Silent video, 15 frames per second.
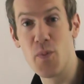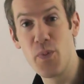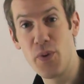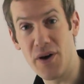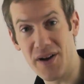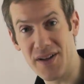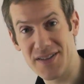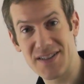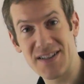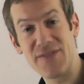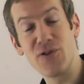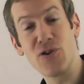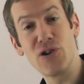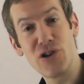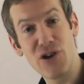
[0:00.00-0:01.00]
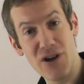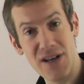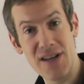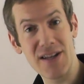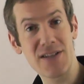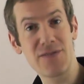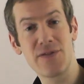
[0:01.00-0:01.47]
But if you're
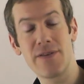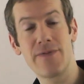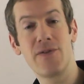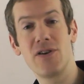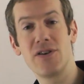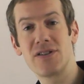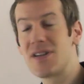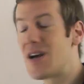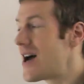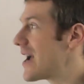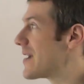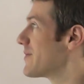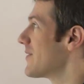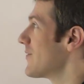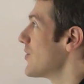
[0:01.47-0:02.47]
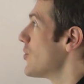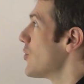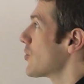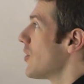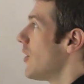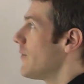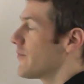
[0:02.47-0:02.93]
learning this for the first time and if you're
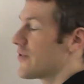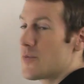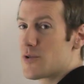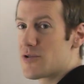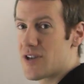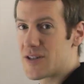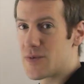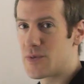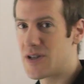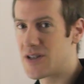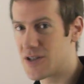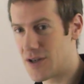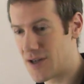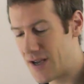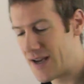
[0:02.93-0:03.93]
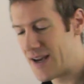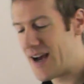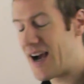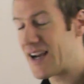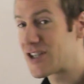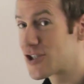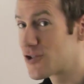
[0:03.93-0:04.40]
not confident with transposition,
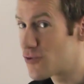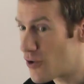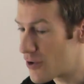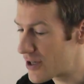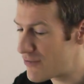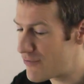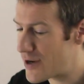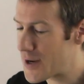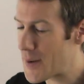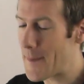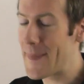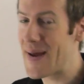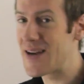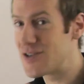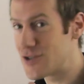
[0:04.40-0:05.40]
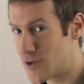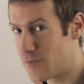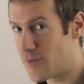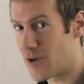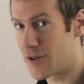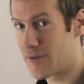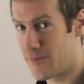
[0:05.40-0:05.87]
I strongly recommend you
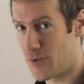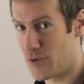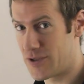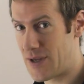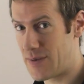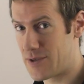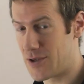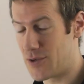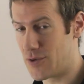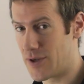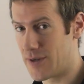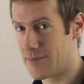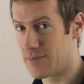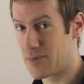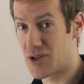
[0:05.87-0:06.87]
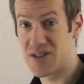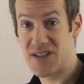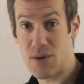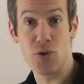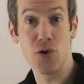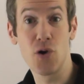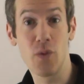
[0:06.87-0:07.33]
follow the 4 steps in order because
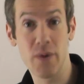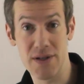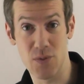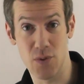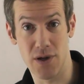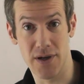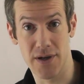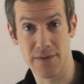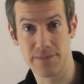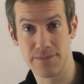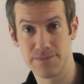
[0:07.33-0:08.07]
they will always work.